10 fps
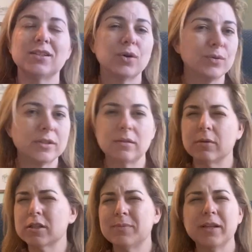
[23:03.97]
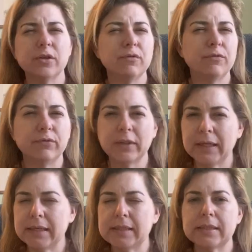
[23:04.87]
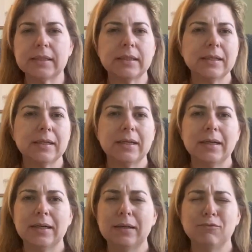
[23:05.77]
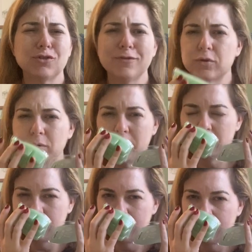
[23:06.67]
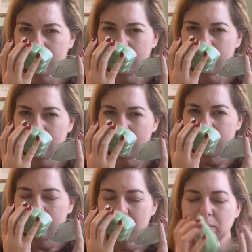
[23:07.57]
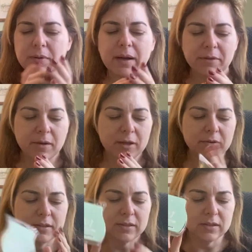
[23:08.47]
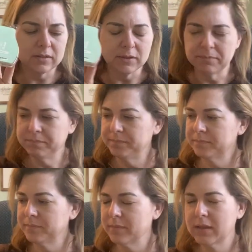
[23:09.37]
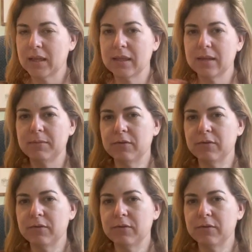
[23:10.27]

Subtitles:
toasted marshmallow, flint, driftwood. But I'm coming around to this one. Lemon